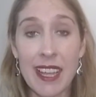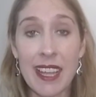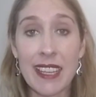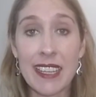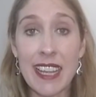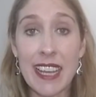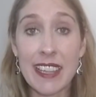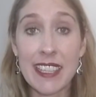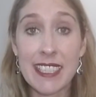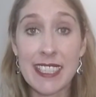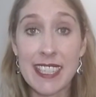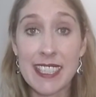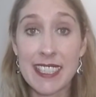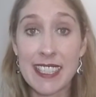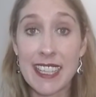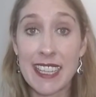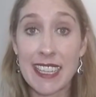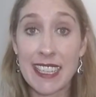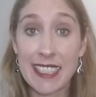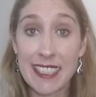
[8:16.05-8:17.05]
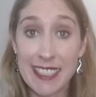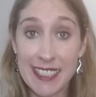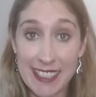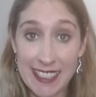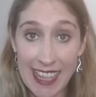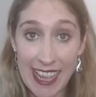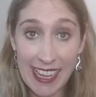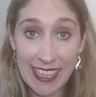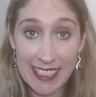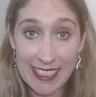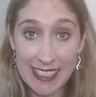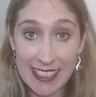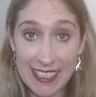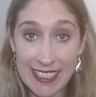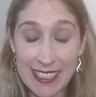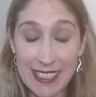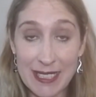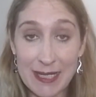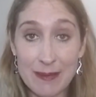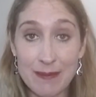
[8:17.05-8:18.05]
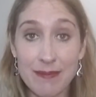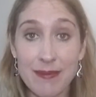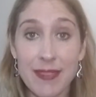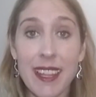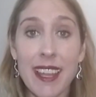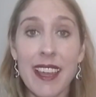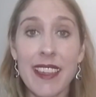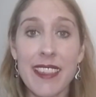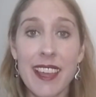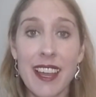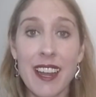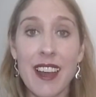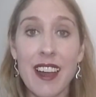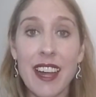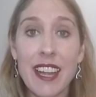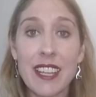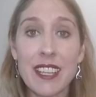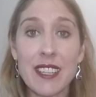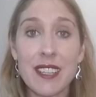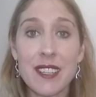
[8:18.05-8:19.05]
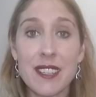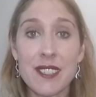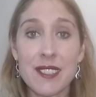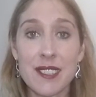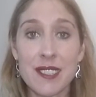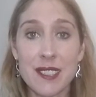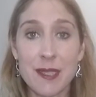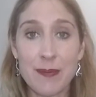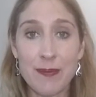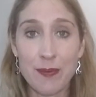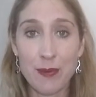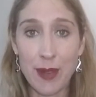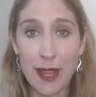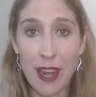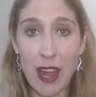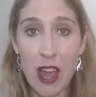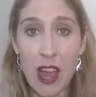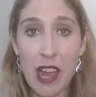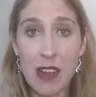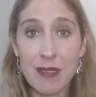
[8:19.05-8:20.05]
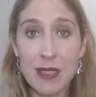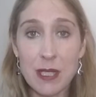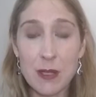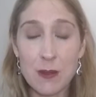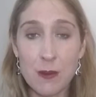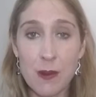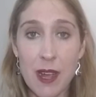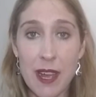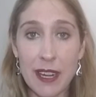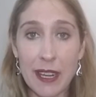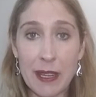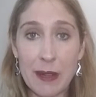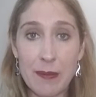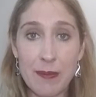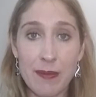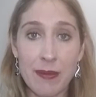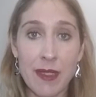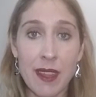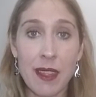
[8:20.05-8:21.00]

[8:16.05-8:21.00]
Now this is the exact system that I used when I was writing